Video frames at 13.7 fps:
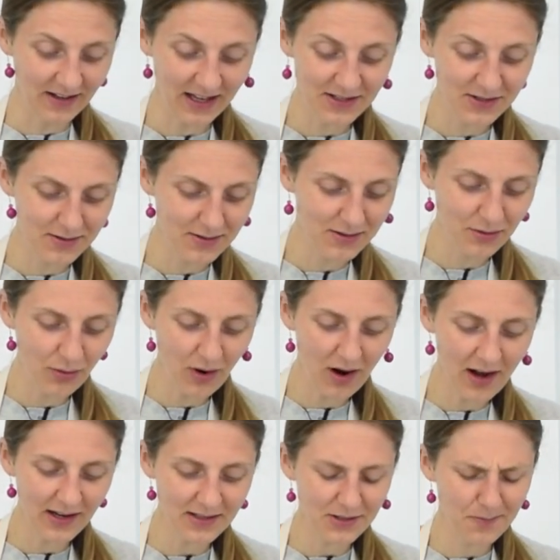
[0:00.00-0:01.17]
That's
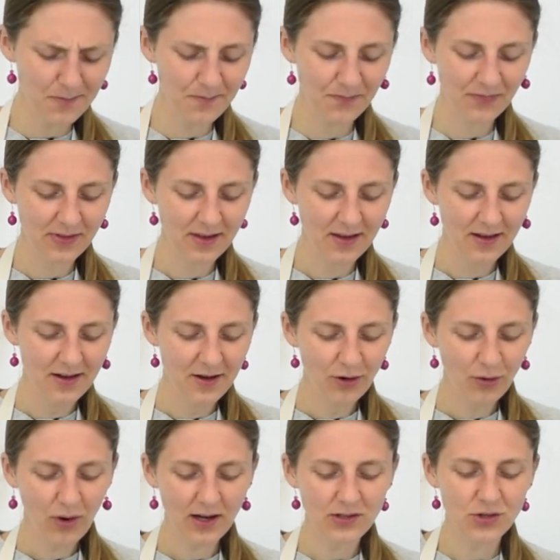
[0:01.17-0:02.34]
quite
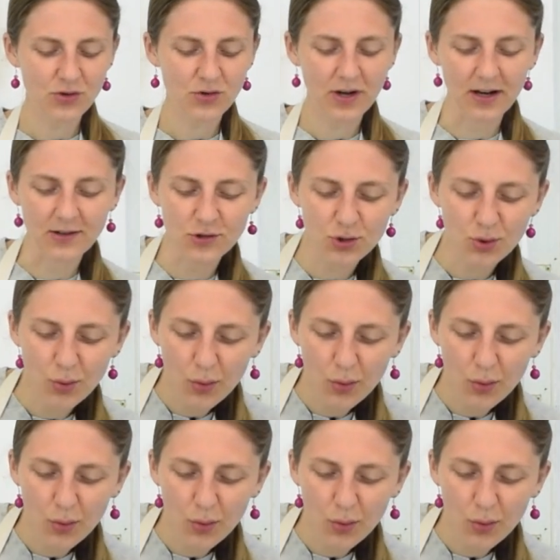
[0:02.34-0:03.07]
strange.